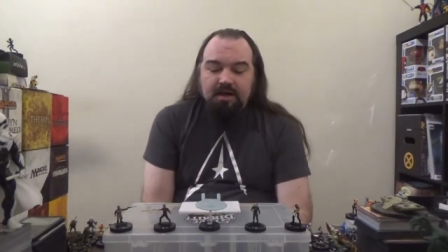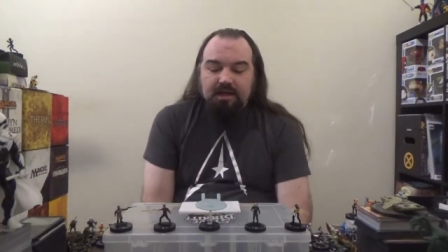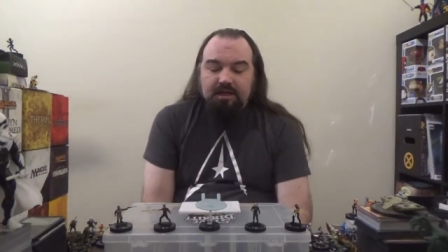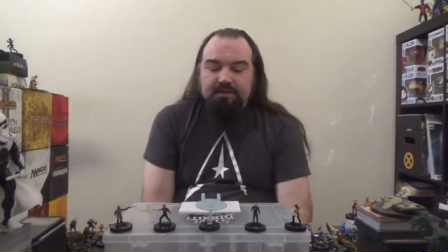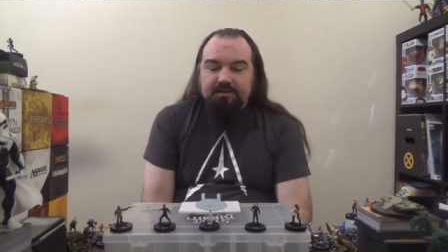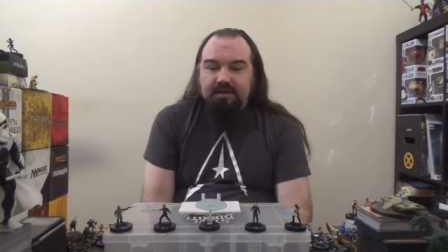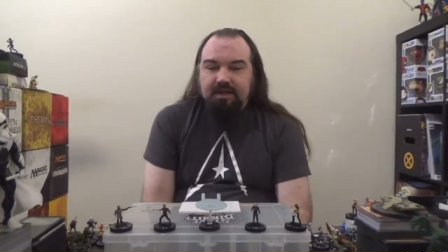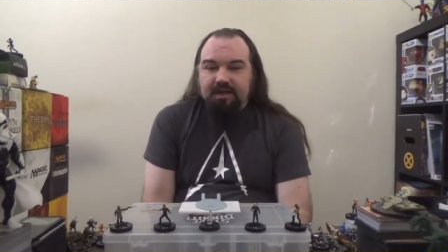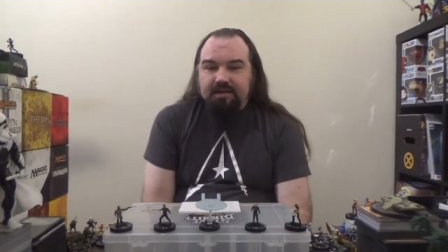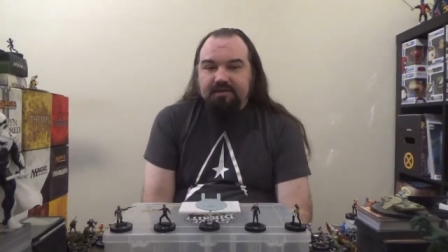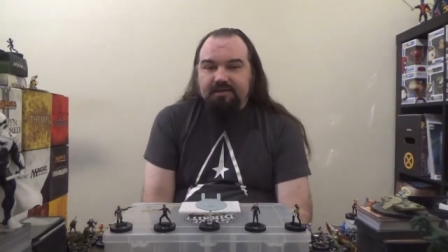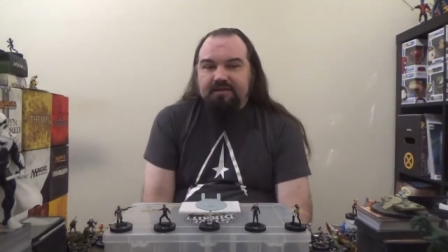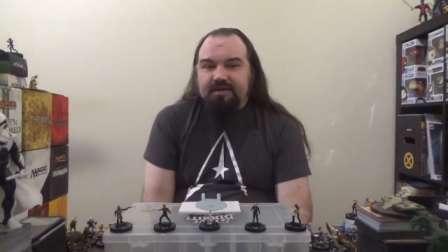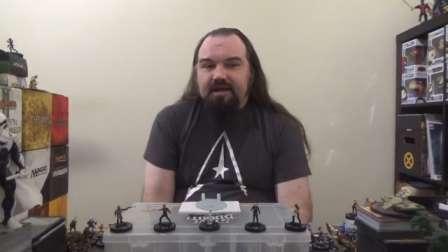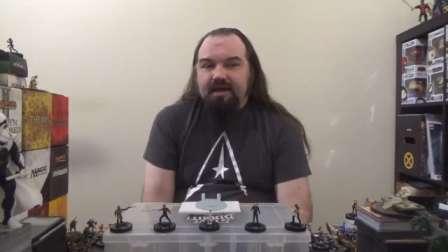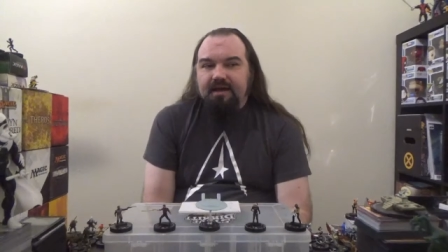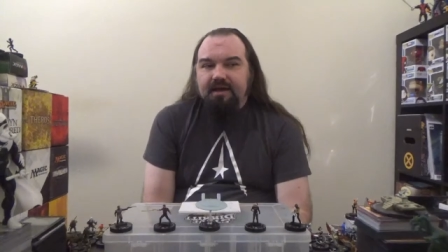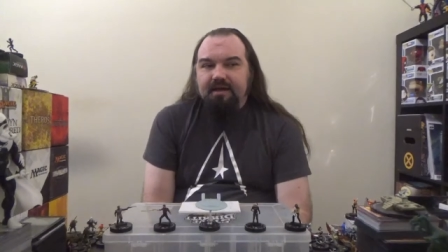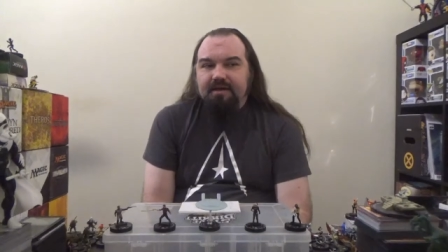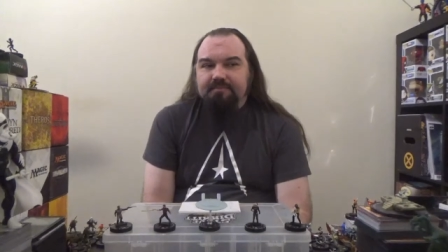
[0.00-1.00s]
A lot of the
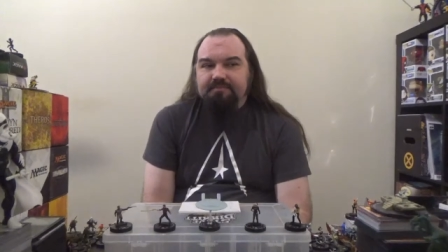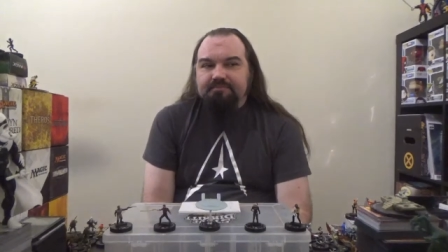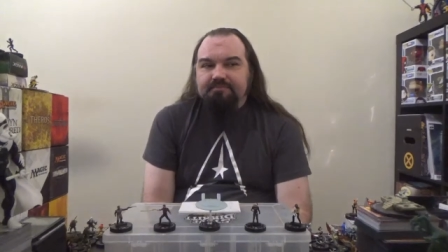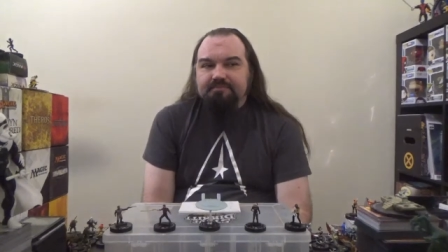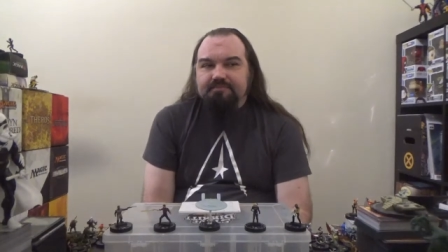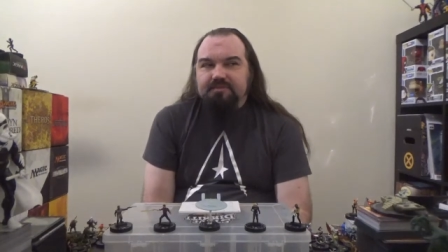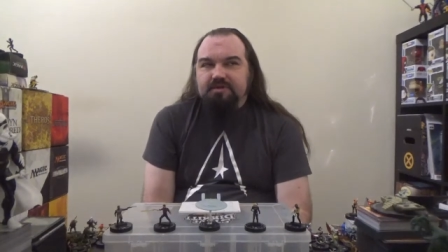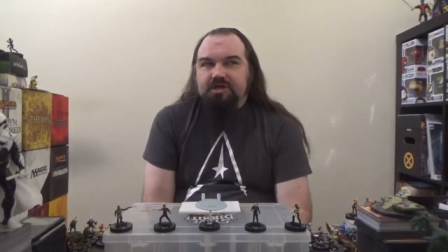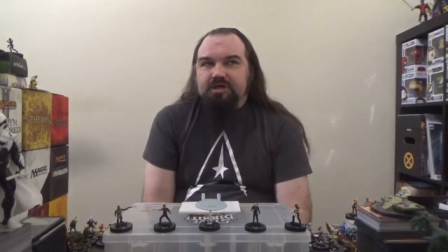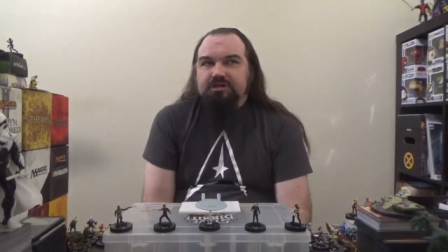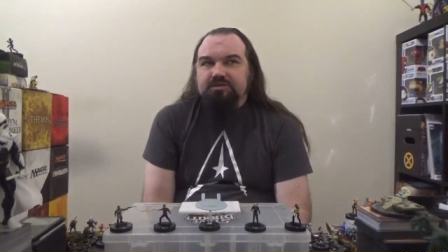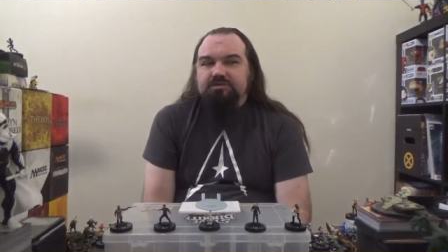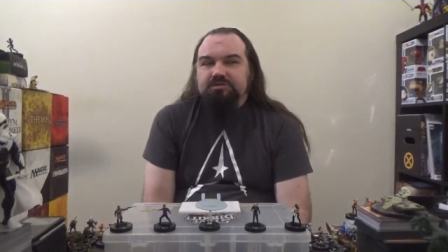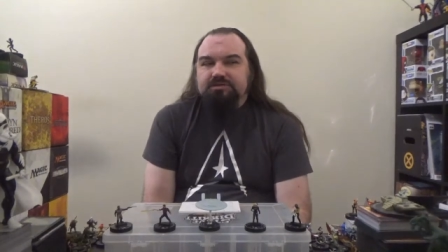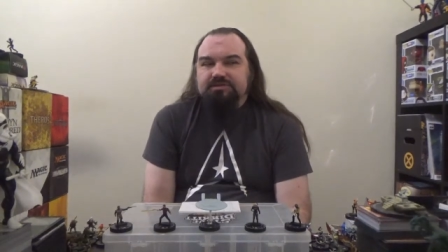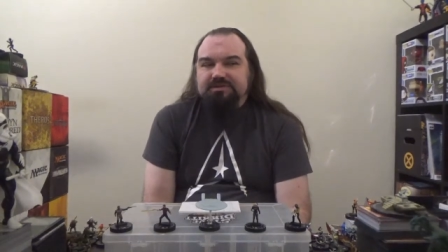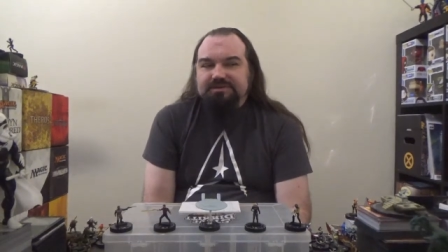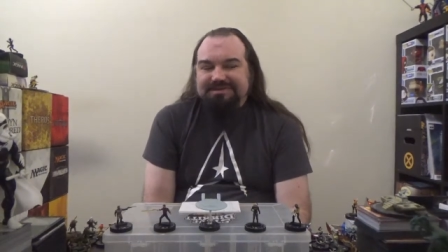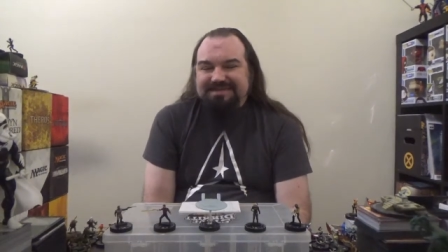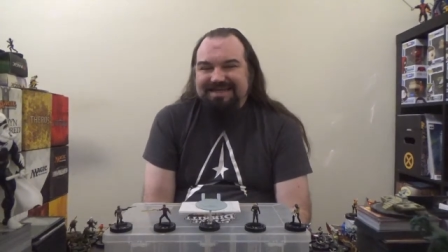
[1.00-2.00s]
time,
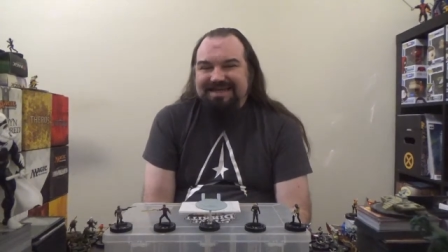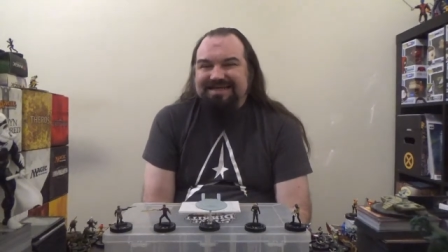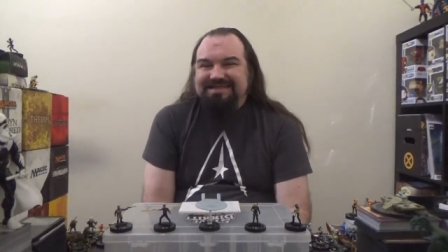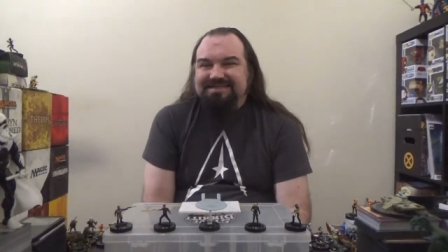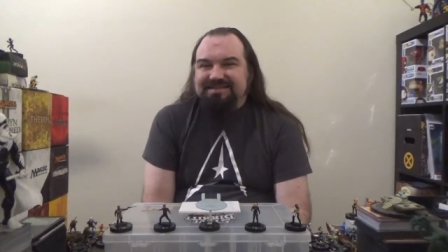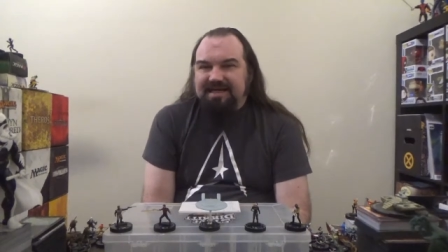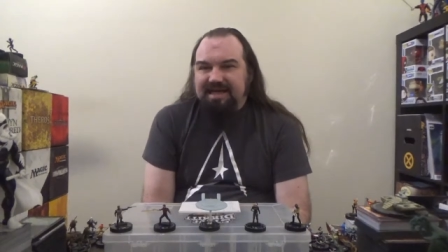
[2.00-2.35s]
yes,